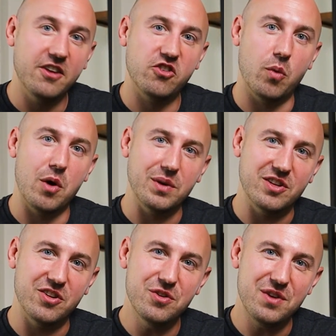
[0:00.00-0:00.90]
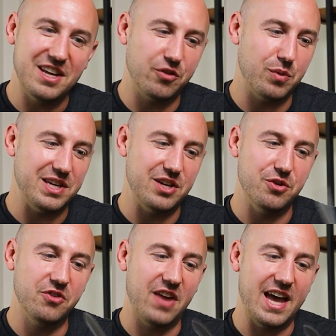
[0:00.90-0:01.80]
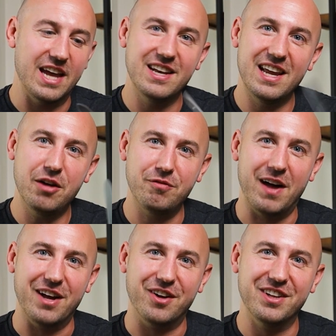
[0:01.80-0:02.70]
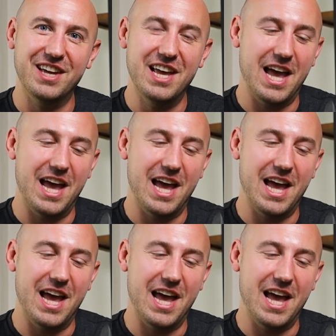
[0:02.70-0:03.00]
So what we do is we use a nail file.